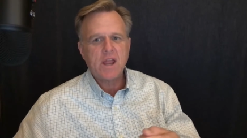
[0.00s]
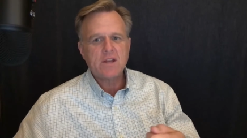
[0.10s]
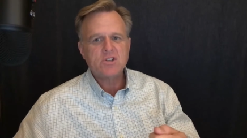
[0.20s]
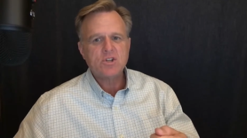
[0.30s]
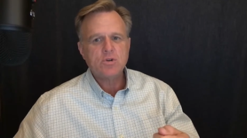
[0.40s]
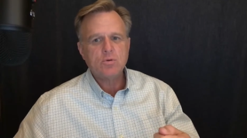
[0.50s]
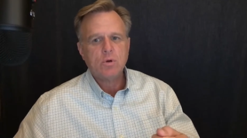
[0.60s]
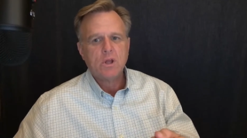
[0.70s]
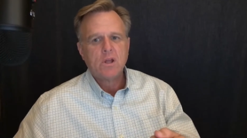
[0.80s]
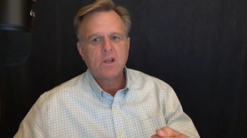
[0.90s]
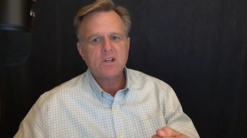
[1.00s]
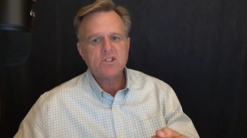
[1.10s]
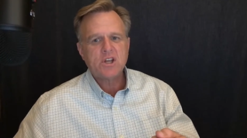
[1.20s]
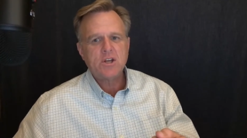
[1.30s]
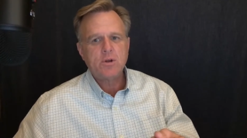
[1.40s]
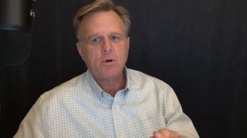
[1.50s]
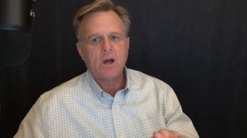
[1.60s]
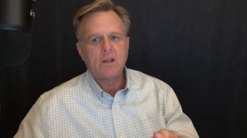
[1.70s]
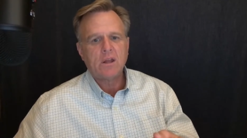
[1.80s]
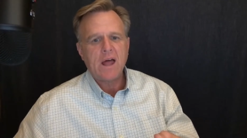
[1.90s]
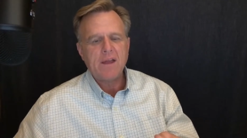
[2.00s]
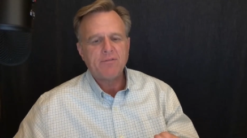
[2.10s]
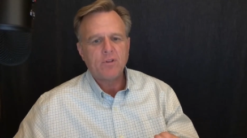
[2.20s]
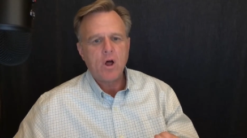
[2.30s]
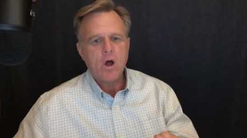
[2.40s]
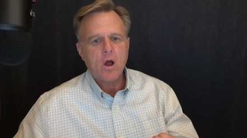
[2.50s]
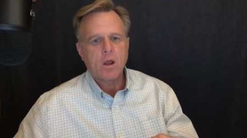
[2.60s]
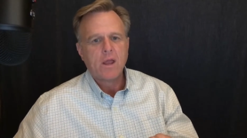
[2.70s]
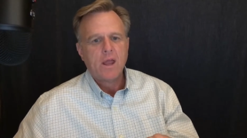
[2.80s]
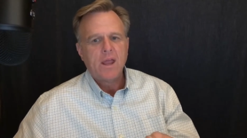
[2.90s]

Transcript: and to continue a lifelong.